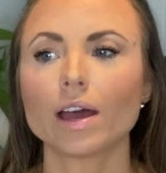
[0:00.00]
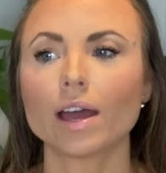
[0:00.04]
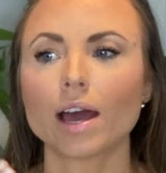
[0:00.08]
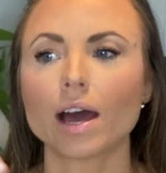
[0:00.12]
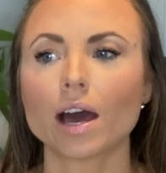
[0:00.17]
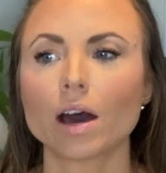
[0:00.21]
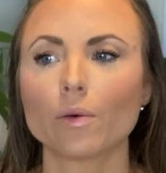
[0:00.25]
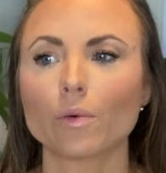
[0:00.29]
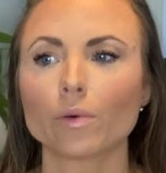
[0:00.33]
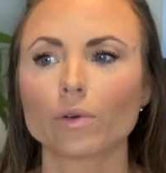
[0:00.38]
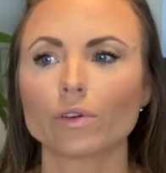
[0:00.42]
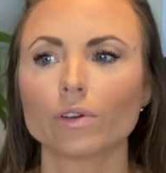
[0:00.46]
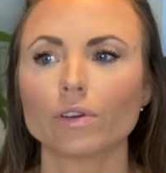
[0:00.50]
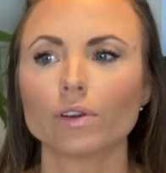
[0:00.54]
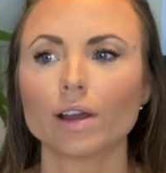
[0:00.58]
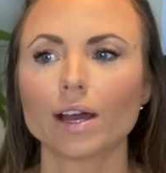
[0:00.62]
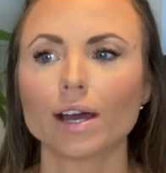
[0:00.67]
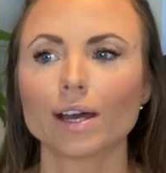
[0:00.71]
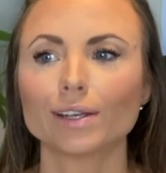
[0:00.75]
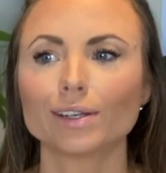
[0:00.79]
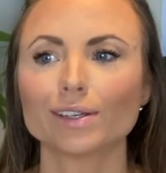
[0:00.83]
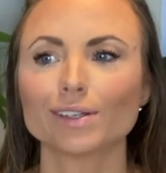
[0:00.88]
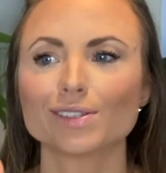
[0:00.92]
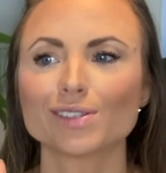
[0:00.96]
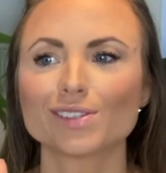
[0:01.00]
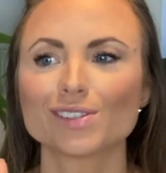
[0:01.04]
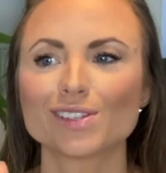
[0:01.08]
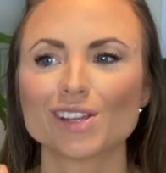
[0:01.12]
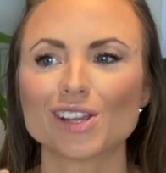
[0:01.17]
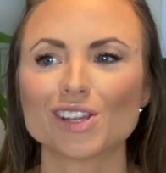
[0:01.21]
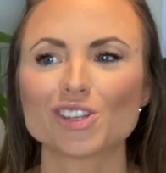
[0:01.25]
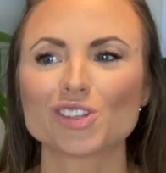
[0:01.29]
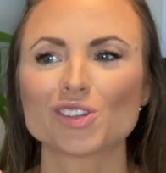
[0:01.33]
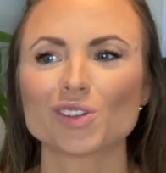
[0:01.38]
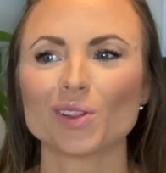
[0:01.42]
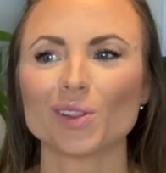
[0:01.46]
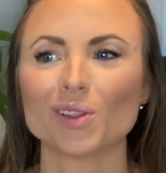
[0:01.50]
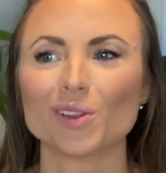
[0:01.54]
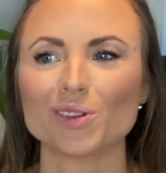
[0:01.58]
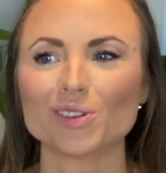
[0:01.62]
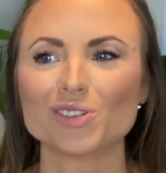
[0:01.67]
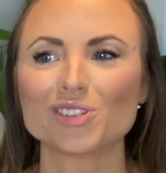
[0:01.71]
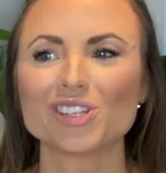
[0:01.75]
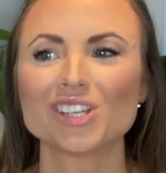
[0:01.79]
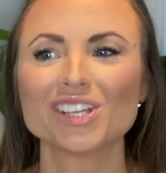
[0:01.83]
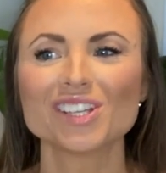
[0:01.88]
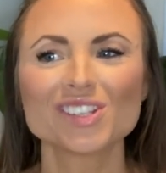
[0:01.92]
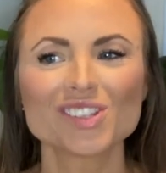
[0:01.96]
our
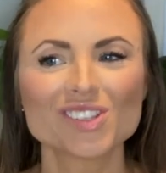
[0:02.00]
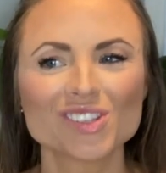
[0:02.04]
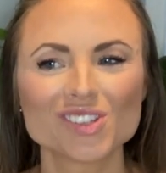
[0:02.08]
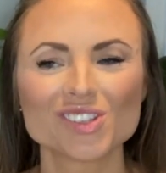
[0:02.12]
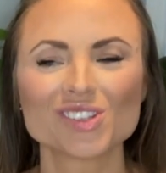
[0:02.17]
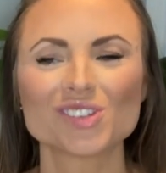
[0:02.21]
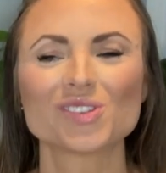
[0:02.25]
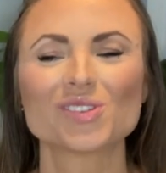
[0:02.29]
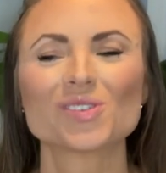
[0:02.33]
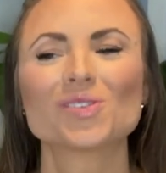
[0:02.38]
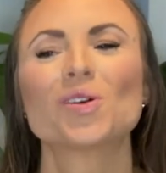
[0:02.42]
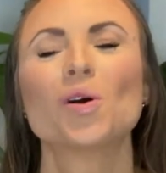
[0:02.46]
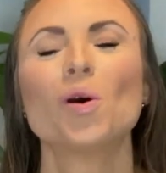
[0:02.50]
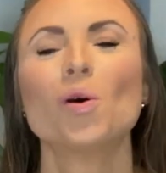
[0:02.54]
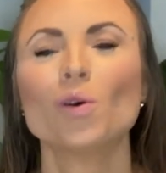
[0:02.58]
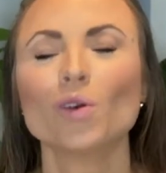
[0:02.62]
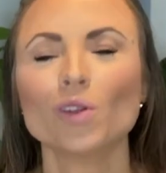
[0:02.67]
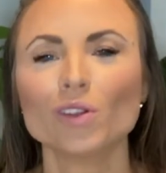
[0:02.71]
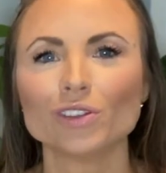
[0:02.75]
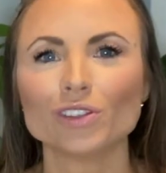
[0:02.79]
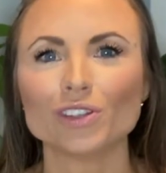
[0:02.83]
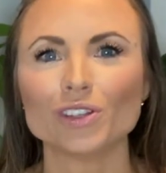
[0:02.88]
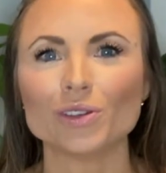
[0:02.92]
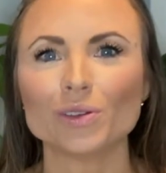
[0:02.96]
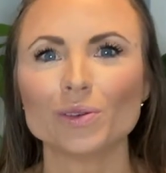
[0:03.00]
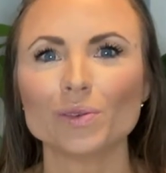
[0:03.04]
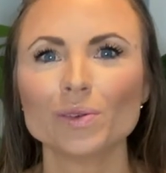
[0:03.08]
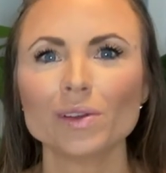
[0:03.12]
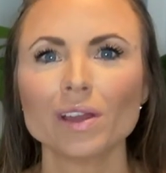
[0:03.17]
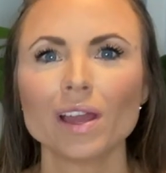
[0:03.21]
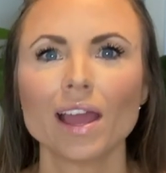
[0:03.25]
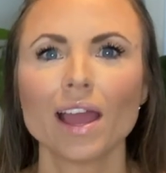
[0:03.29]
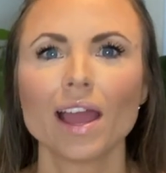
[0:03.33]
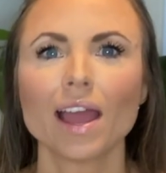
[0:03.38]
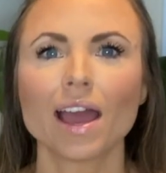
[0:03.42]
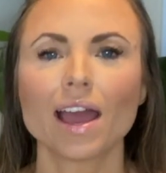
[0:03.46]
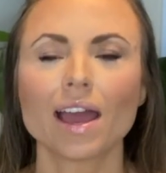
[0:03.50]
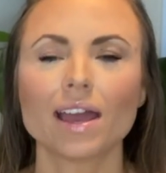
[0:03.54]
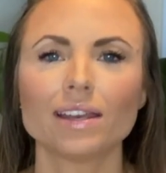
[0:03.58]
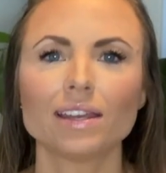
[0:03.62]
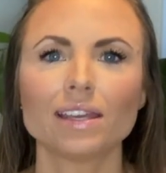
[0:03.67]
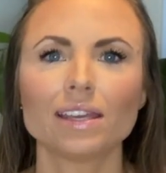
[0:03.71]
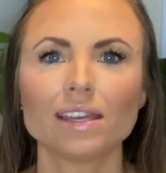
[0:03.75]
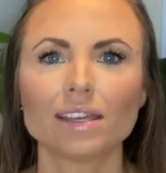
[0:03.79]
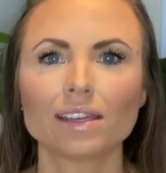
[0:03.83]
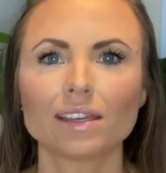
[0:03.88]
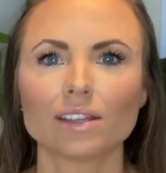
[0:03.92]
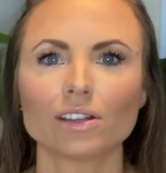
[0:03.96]
anesthesiologist to call you and
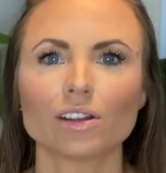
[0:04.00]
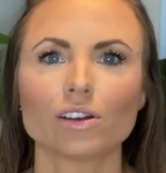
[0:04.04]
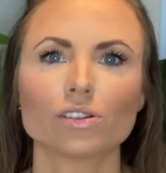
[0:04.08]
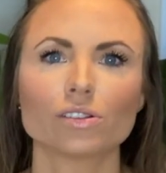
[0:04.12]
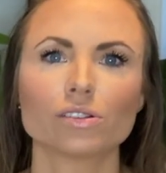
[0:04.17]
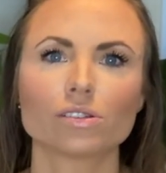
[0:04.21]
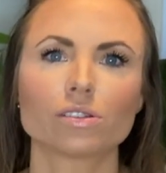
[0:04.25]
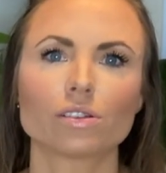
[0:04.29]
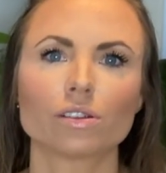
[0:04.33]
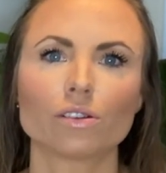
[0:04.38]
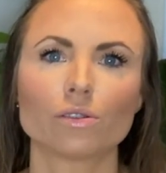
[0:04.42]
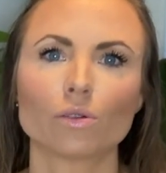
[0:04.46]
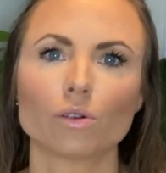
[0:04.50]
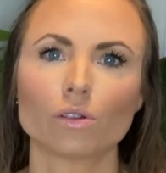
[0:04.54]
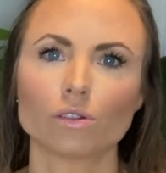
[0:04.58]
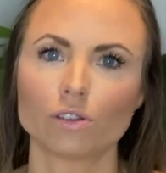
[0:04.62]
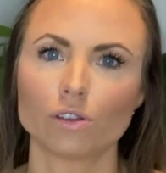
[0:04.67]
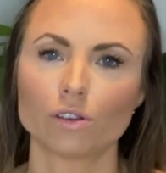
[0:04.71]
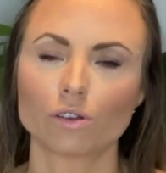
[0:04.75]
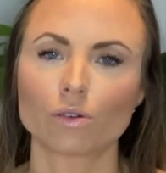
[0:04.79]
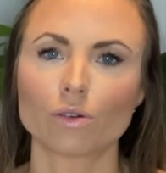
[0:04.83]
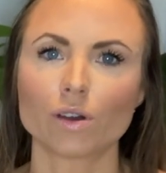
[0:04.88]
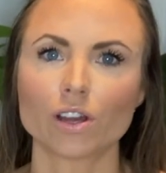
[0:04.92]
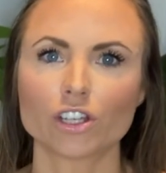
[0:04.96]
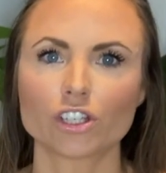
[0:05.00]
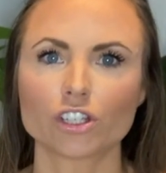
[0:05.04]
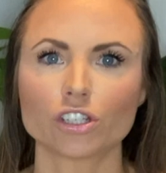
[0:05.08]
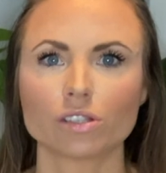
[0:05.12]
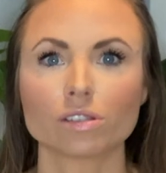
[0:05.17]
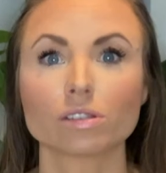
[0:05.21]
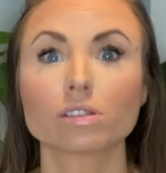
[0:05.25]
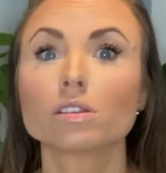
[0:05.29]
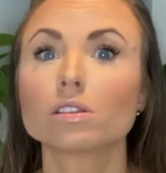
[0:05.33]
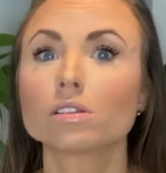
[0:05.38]
he can answer all your questions.